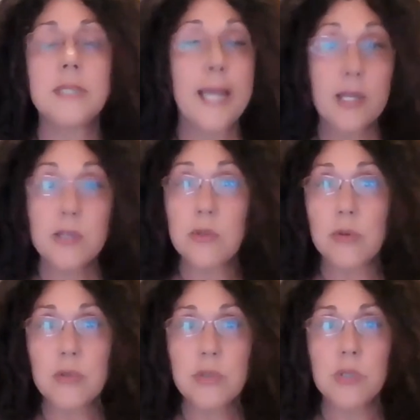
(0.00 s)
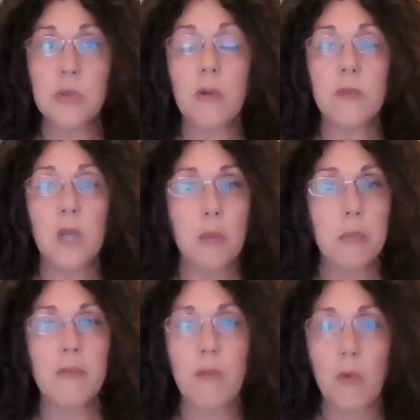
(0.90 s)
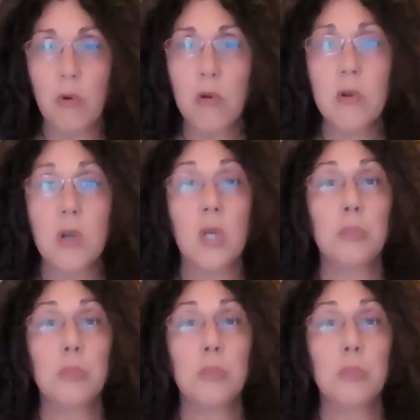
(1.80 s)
dancers who have come before,